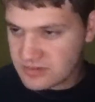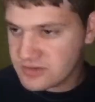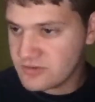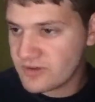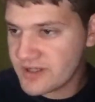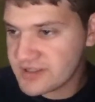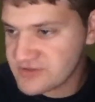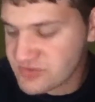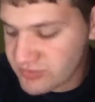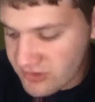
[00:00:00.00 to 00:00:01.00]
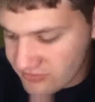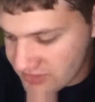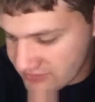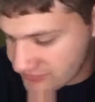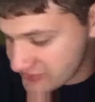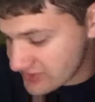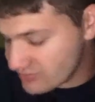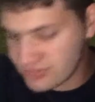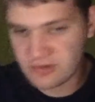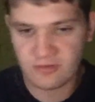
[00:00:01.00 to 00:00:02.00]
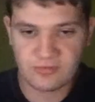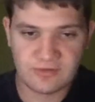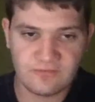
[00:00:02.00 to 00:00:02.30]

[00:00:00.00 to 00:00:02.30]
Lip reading: I could just borrow. I'm just going to borrow one.